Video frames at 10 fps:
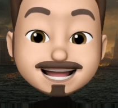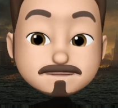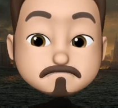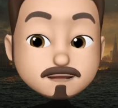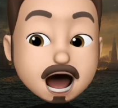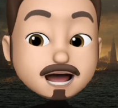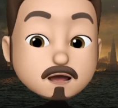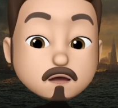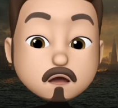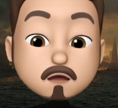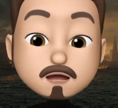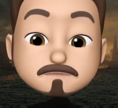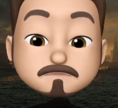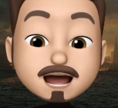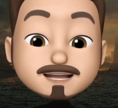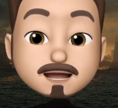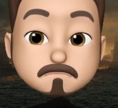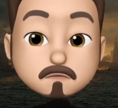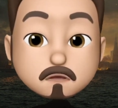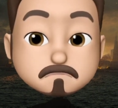isn't bad at all. In fact,
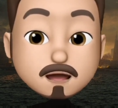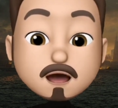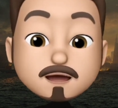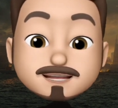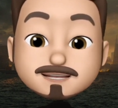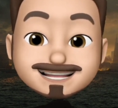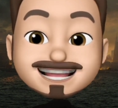it could be argued as